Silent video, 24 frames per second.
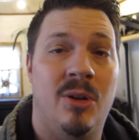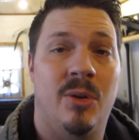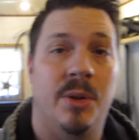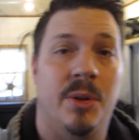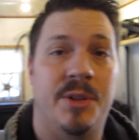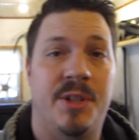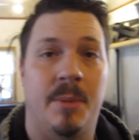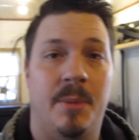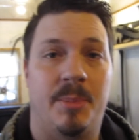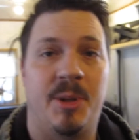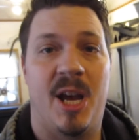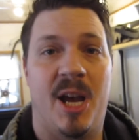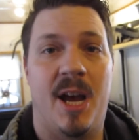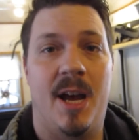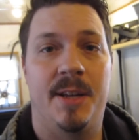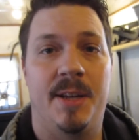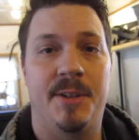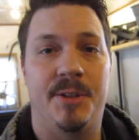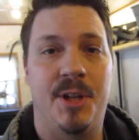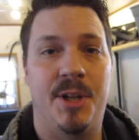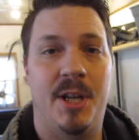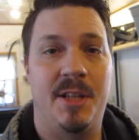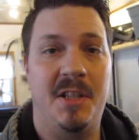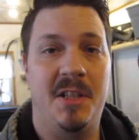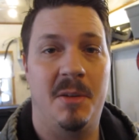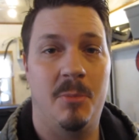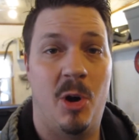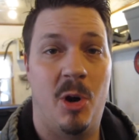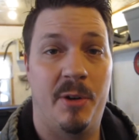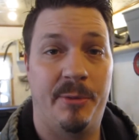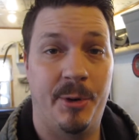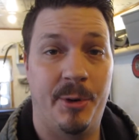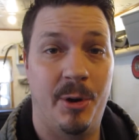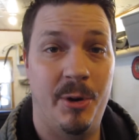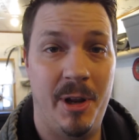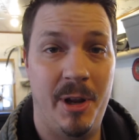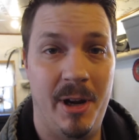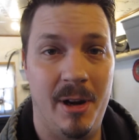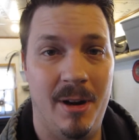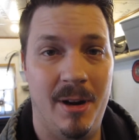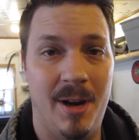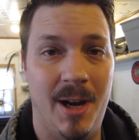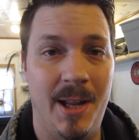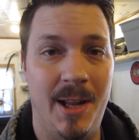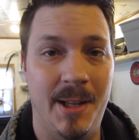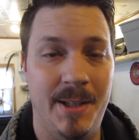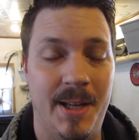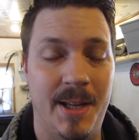What's up guys, jtmoffroad
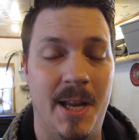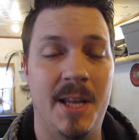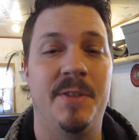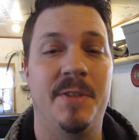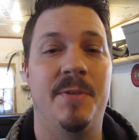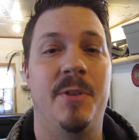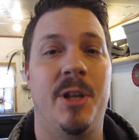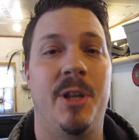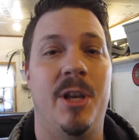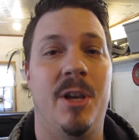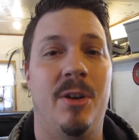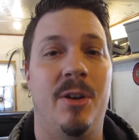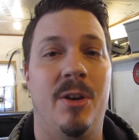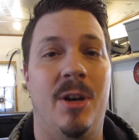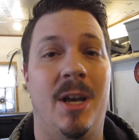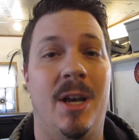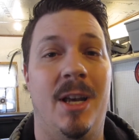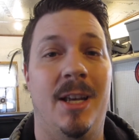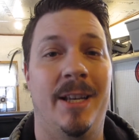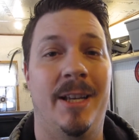here. Today's video,